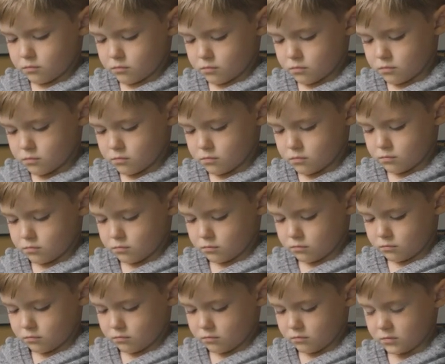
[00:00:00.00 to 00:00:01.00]

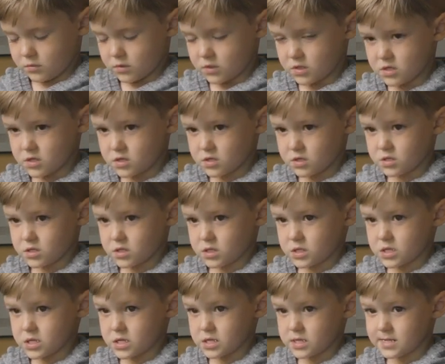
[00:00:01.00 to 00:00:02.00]

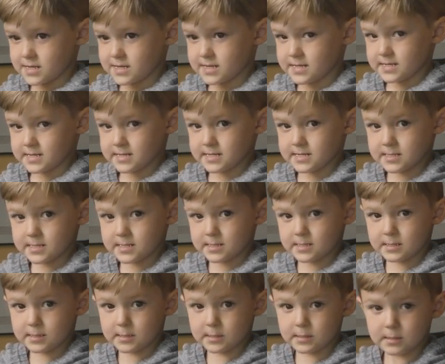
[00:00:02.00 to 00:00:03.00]

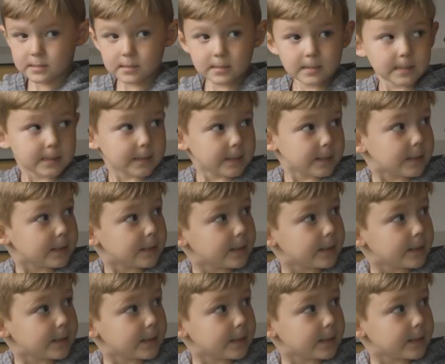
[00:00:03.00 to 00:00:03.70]
[no speech]